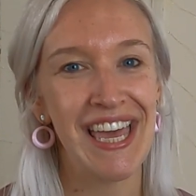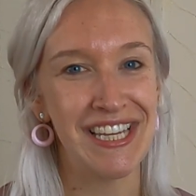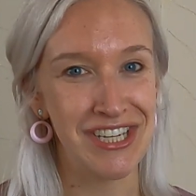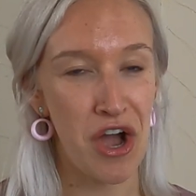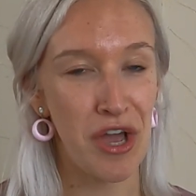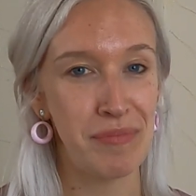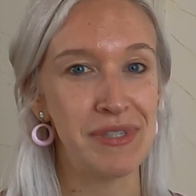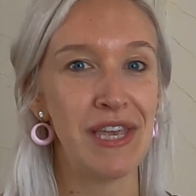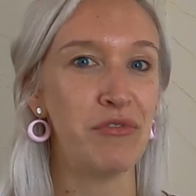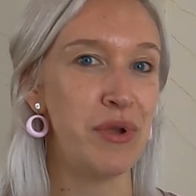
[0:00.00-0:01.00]
at
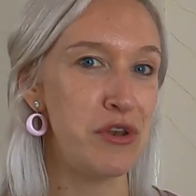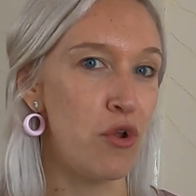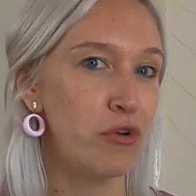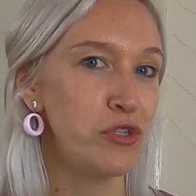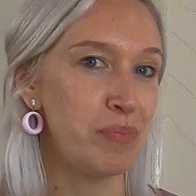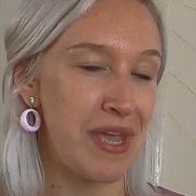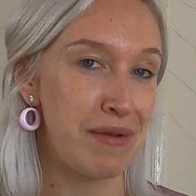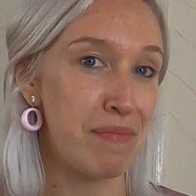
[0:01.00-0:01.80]
times if we're not being